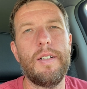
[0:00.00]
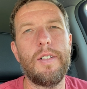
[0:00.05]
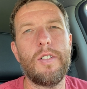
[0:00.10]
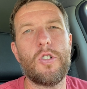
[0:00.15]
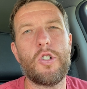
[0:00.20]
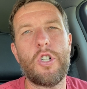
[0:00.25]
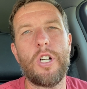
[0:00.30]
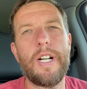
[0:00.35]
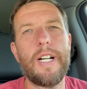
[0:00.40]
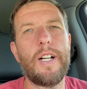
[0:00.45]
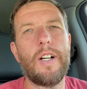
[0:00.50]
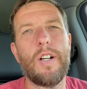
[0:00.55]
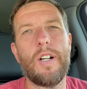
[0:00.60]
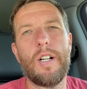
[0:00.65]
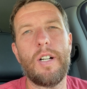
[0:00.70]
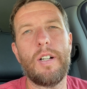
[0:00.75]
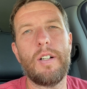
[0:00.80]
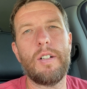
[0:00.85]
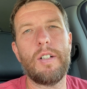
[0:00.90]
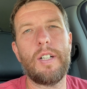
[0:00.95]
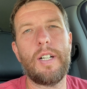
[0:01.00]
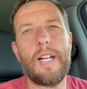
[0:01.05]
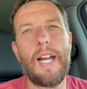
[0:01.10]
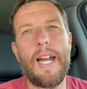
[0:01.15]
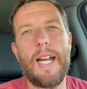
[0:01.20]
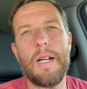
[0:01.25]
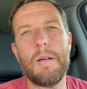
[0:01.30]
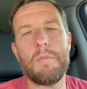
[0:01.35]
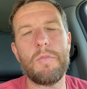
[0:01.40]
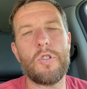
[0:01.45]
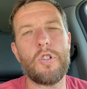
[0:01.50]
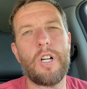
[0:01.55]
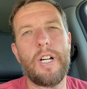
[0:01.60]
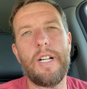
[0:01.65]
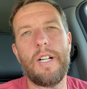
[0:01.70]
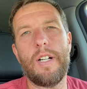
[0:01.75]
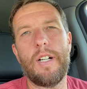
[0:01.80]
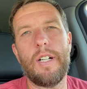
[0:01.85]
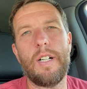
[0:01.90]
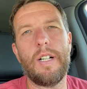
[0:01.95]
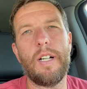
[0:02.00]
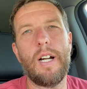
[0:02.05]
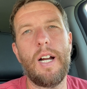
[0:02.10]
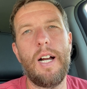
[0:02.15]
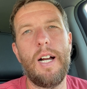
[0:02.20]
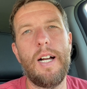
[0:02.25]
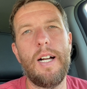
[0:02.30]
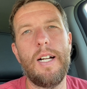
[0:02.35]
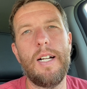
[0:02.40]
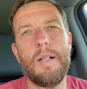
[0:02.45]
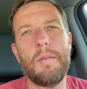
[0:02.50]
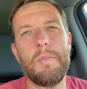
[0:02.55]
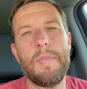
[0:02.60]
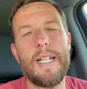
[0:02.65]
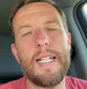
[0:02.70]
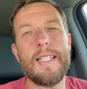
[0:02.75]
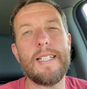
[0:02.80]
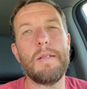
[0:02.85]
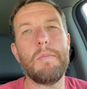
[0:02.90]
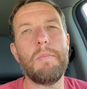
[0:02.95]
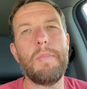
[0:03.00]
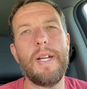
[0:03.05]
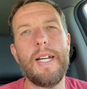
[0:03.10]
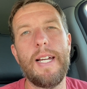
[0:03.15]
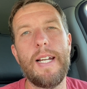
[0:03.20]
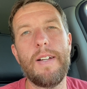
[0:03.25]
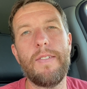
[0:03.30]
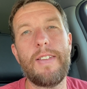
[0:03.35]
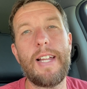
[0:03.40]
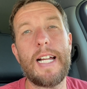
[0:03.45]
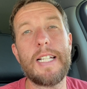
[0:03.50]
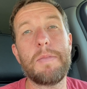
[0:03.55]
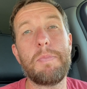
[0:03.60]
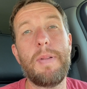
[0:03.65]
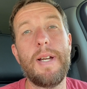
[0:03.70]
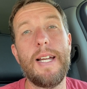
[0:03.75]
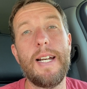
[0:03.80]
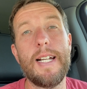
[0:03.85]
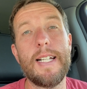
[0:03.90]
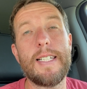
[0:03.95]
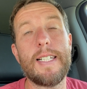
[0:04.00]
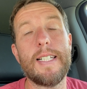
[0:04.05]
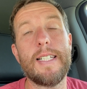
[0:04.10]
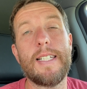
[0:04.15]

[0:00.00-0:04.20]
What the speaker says: cam trigger isn't bent. If that's bent, it's a